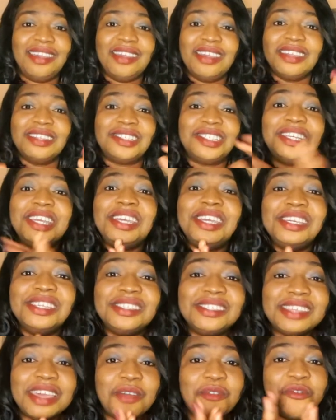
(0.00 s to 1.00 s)
She
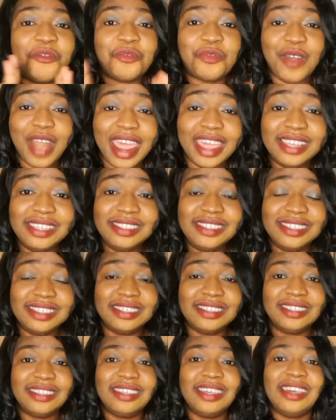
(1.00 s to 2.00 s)
is a friend.
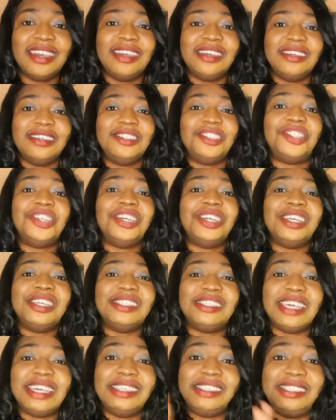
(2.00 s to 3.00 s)
She
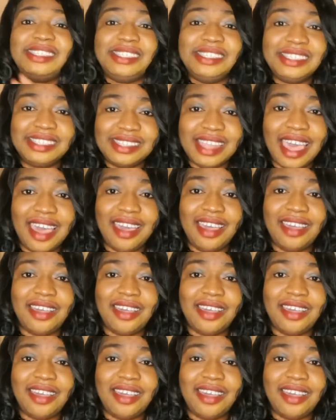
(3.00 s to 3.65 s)
is a sister